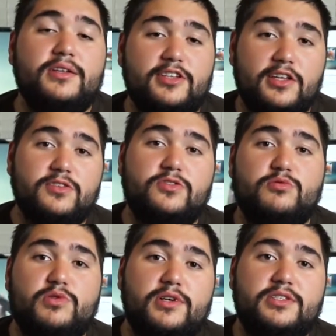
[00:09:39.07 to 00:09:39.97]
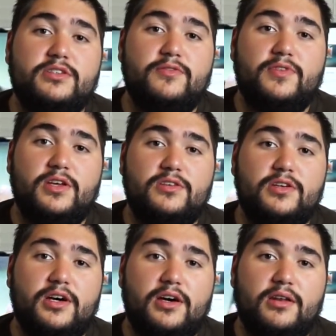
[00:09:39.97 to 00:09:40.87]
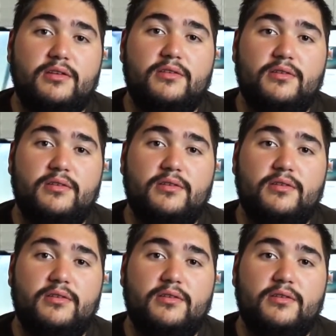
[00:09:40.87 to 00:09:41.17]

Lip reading: Take the Sumo Red stuff that you got,